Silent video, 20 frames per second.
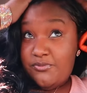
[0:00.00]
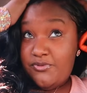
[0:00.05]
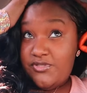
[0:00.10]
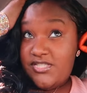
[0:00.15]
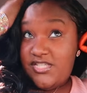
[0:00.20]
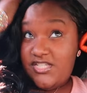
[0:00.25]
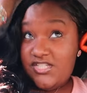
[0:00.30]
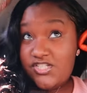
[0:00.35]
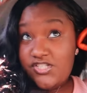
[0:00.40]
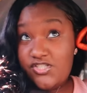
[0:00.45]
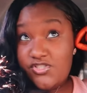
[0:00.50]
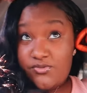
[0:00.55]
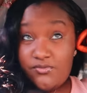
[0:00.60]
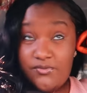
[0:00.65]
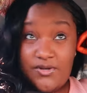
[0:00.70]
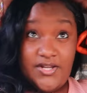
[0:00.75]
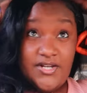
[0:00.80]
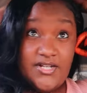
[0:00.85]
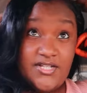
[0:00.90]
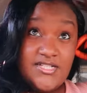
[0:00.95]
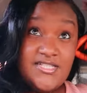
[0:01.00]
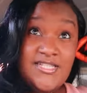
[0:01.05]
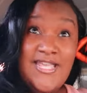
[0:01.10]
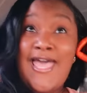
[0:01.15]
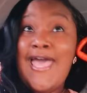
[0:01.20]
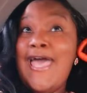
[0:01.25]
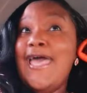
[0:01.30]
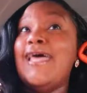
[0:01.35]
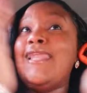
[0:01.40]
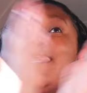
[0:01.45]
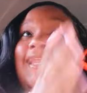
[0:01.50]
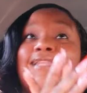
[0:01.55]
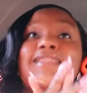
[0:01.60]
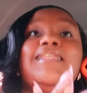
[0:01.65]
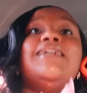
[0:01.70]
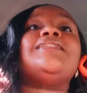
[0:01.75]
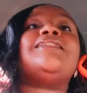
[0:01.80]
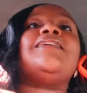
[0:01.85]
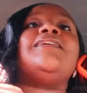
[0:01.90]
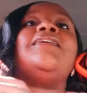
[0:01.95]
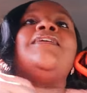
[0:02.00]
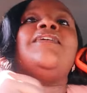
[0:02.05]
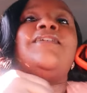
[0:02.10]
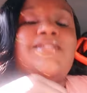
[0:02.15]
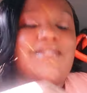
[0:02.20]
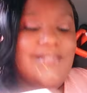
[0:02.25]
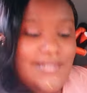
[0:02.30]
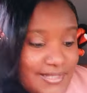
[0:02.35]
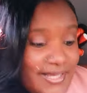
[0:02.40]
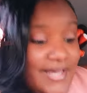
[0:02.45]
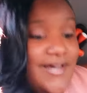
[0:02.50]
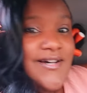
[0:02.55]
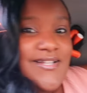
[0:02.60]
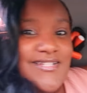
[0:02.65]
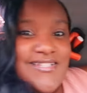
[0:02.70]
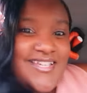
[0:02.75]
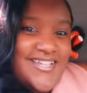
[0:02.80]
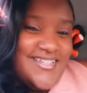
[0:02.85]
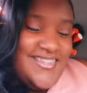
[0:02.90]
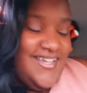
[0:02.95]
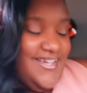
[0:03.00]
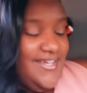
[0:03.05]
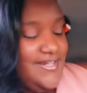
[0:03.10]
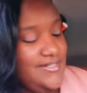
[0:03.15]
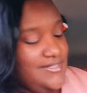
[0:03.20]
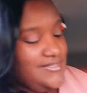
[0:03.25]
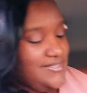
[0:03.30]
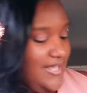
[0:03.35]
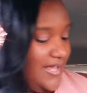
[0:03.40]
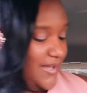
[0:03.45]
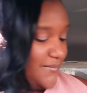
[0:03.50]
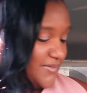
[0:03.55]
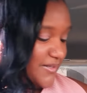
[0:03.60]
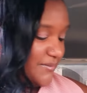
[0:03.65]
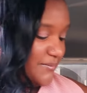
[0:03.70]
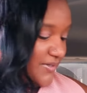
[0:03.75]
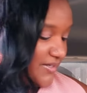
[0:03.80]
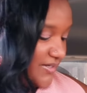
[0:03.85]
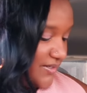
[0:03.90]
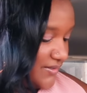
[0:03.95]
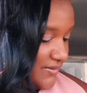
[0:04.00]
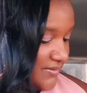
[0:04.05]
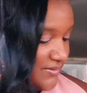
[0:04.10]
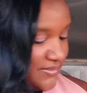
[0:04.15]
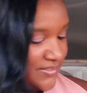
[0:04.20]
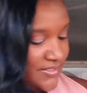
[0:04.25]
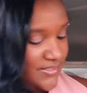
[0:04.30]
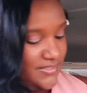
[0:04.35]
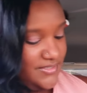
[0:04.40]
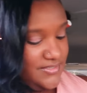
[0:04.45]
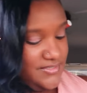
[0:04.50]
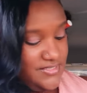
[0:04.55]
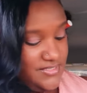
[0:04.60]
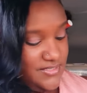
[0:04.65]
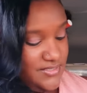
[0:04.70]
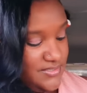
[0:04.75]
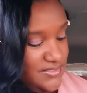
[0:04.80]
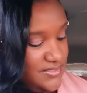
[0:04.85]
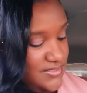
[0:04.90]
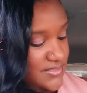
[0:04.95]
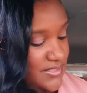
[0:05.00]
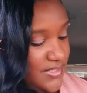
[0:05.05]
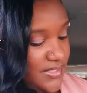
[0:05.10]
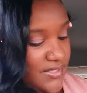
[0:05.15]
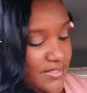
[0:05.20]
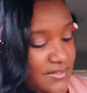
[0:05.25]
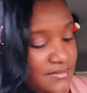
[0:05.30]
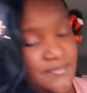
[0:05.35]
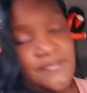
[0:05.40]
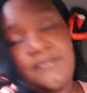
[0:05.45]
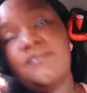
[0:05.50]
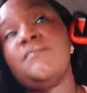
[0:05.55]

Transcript: Protection surround us, and let us get there in a timely manner, in Jesus' name.